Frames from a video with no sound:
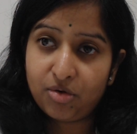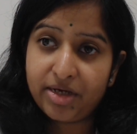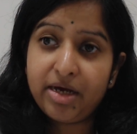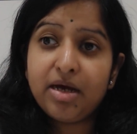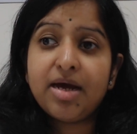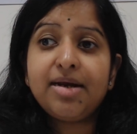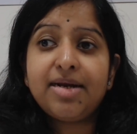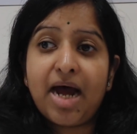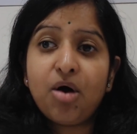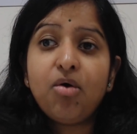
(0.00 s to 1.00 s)
Okay,
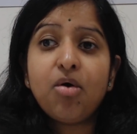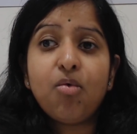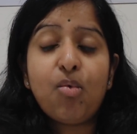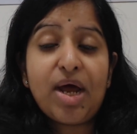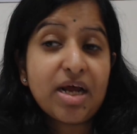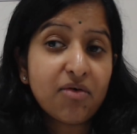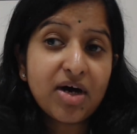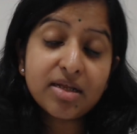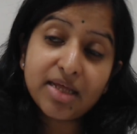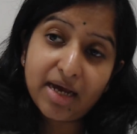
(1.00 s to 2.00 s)
now whenever
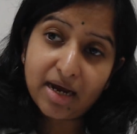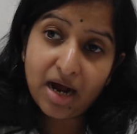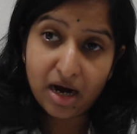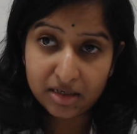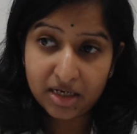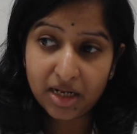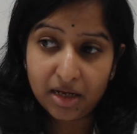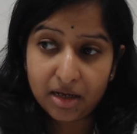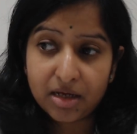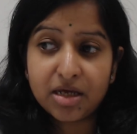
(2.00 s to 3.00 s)
they are
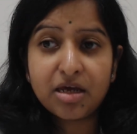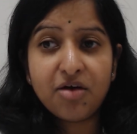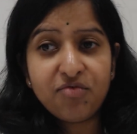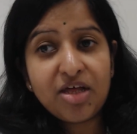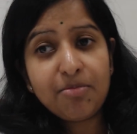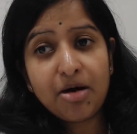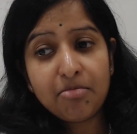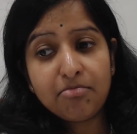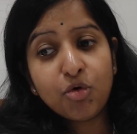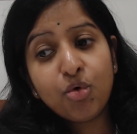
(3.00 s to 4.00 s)
hungry, give them
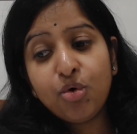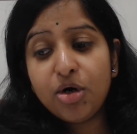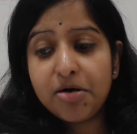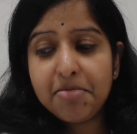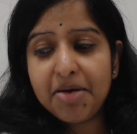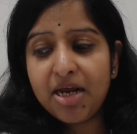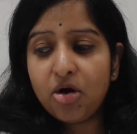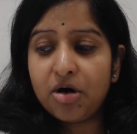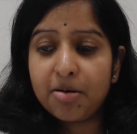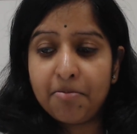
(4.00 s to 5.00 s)
a good meal
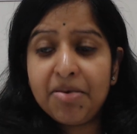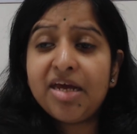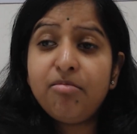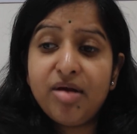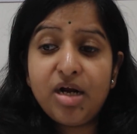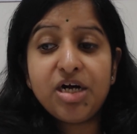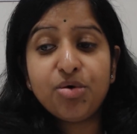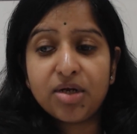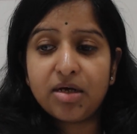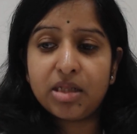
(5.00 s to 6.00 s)
or a big meal
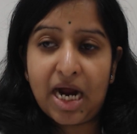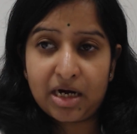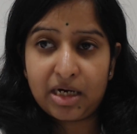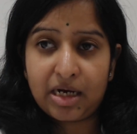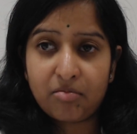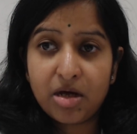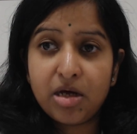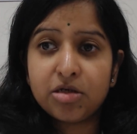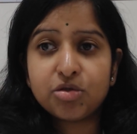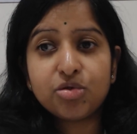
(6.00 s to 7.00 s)
during that time
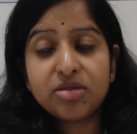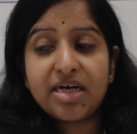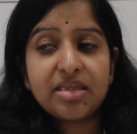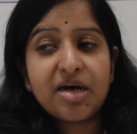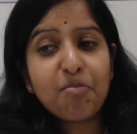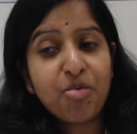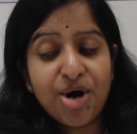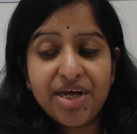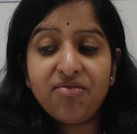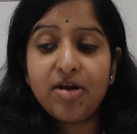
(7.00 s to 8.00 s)
so that their
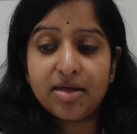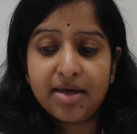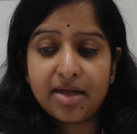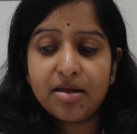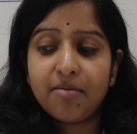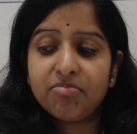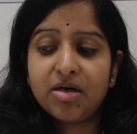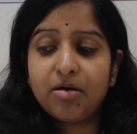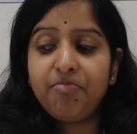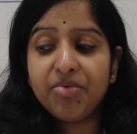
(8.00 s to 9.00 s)
body will get
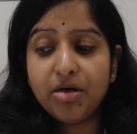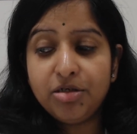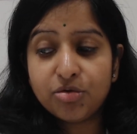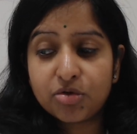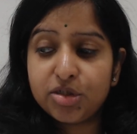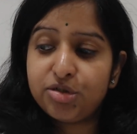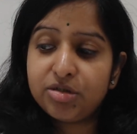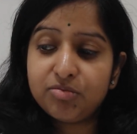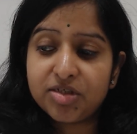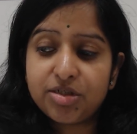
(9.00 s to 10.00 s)
the
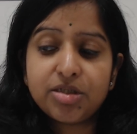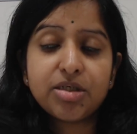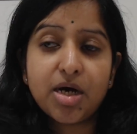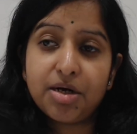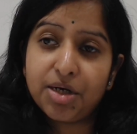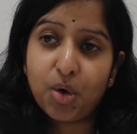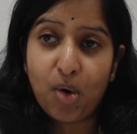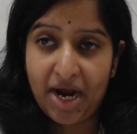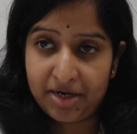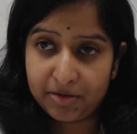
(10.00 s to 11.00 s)
nutrition which is
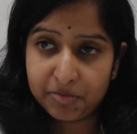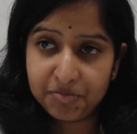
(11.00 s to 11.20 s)
required.